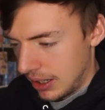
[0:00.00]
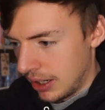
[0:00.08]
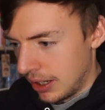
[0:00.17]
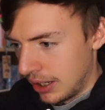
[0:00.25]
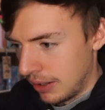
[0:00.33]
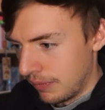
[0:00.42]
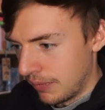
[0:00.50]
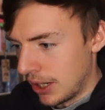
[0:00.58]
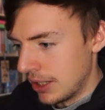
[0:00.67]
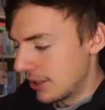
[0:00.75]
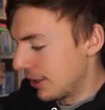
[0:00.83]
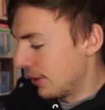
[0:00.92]

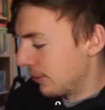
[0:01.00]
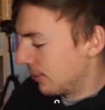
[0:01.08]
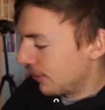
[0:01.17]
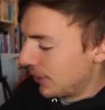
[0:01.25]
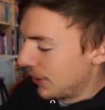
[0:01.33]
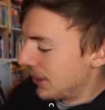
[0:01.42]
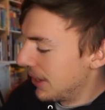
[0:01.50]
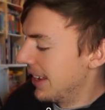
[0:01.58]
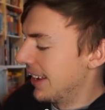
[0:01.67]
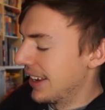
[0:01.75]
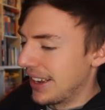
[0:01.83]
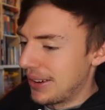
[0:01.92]
right, so if
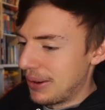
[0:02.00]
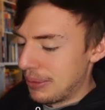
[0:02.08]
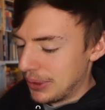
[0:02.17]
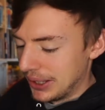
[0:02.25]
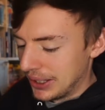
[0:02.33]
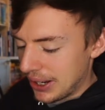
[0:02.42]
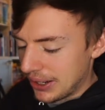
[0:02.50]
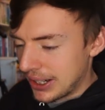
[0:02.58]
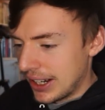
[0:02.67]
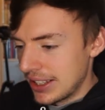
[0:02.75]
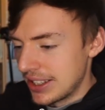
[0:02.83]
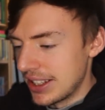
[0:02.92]
we put the code
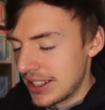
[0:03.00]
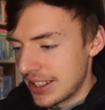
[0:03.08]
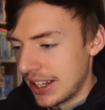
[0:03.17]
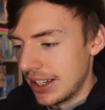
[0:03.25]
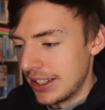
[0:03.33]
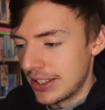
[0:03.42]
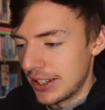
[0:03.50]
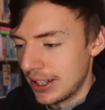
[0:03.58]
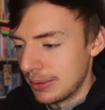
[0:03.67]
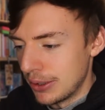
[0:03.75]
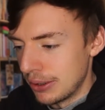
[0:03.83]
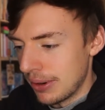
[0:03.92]
card to the side, turn
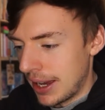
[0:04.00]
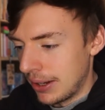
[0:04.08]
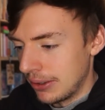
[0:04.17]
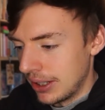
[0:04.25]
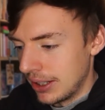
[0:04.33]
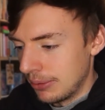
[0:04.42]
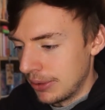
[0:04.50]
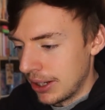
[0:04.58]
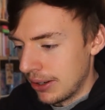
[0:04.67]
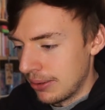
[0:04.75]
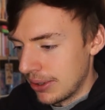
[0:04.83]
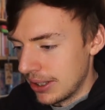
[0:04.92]
them all around, and we
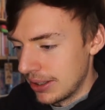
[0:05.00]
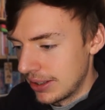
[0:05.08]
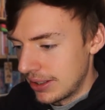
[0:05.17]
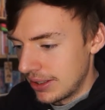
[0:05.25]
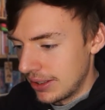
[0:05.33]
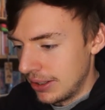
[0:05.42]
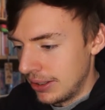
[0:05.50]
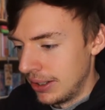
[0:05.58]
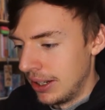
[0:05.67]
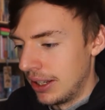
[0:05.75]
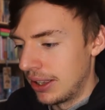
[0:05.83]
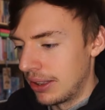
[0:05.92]
go 1, 2,
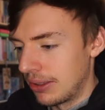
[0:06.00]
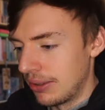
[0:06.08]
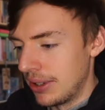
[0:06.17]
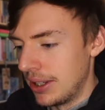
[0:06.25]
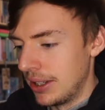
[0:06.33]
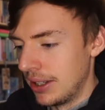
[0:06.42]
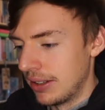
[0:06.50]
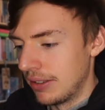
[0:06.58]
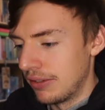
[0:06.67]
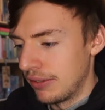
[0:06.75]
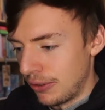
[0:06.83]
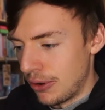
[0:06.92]
3,
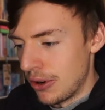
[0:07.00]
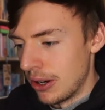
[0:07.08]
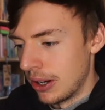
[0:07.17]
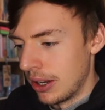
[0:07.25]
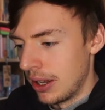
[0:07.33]
4.